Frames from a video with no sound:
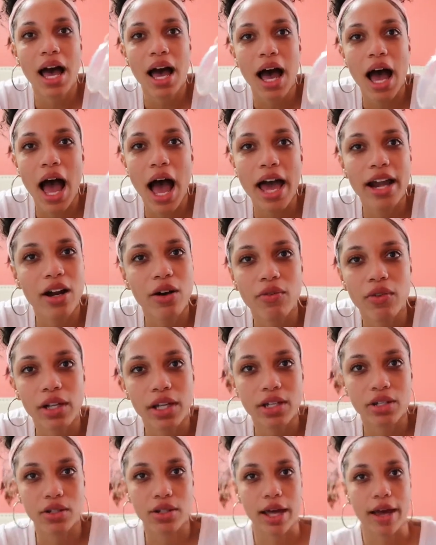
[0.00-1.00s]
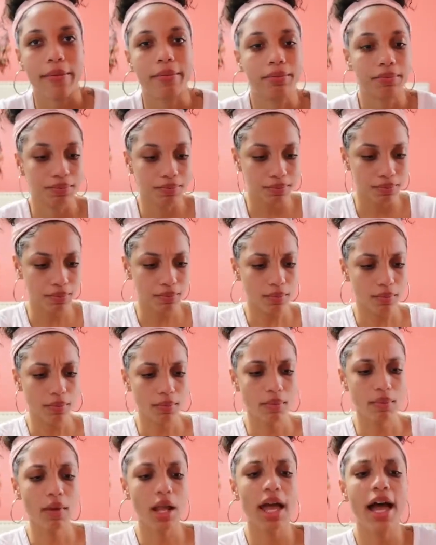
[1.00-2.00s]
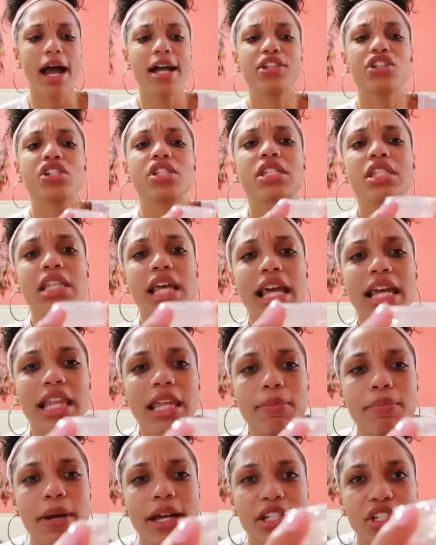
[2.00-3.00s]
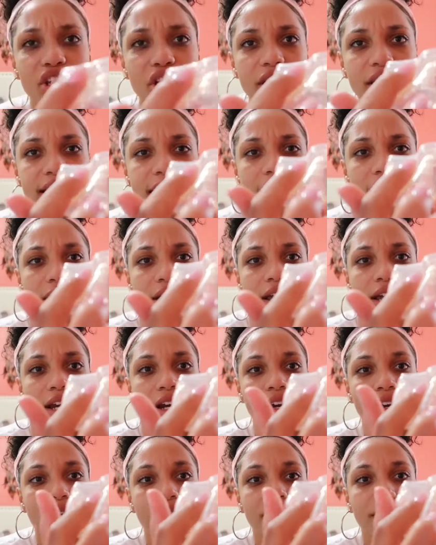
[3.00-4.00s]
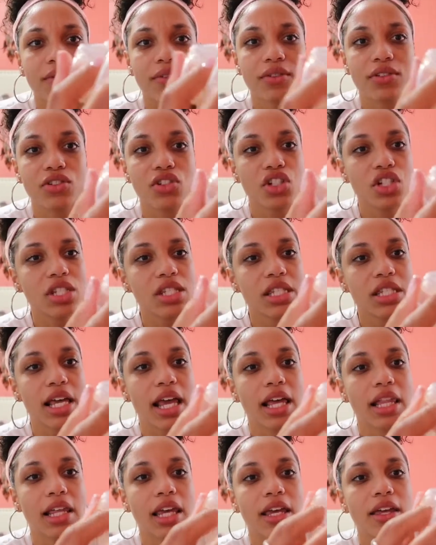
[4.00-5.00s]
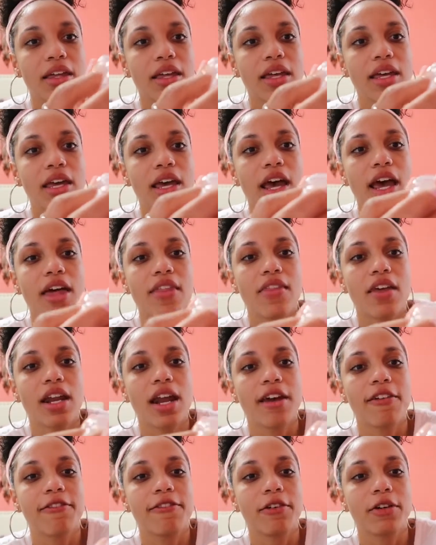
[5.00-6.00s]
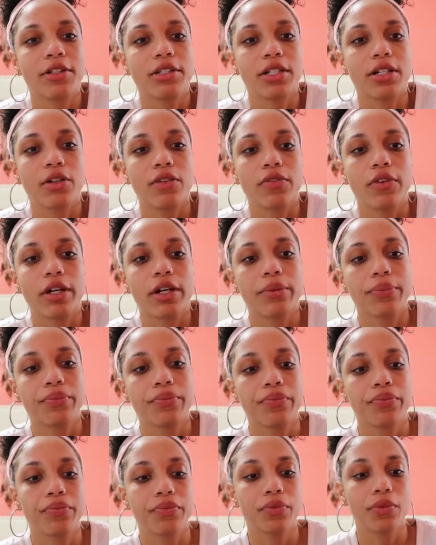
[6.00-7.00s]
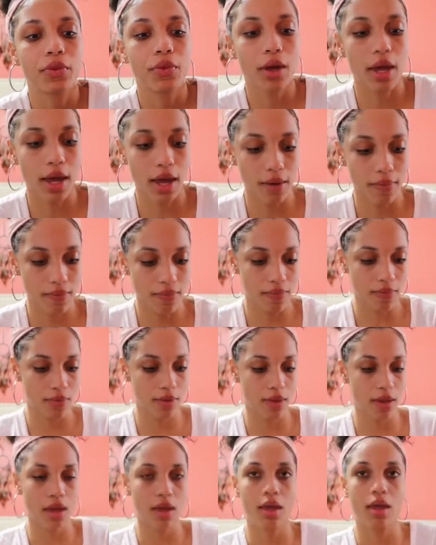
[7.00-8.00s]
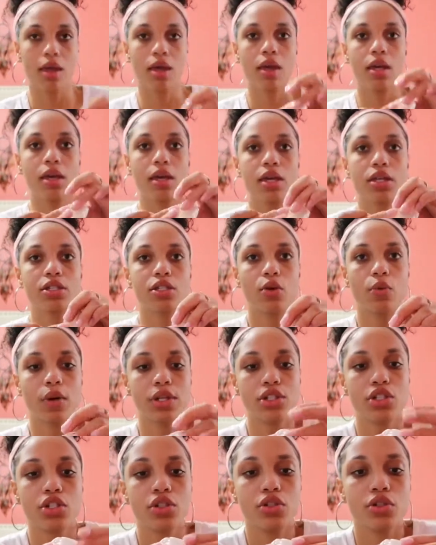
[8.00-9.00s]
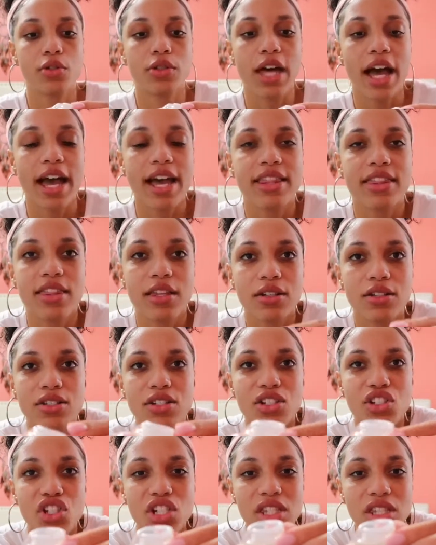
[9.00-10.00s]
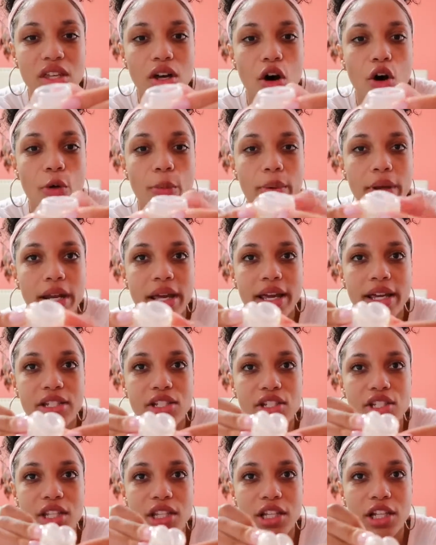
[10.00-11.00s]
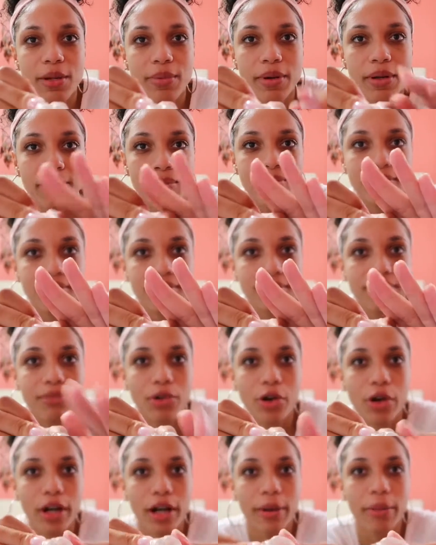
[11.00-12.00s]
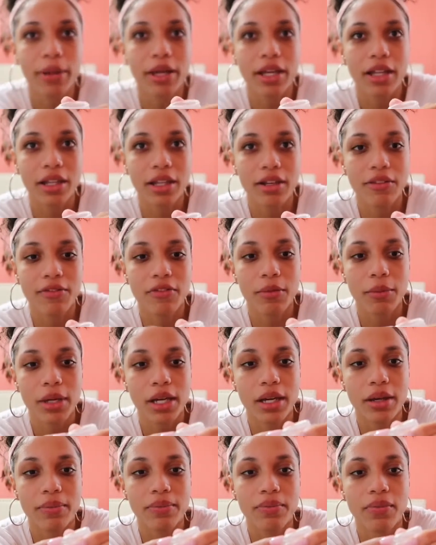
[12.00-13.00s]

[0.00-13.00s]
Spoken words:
I don't really do that. I just slightly pinch it down here, just slightly, and then I fold it over, okay? So once you do that, the opening is just a little bit more appealing for me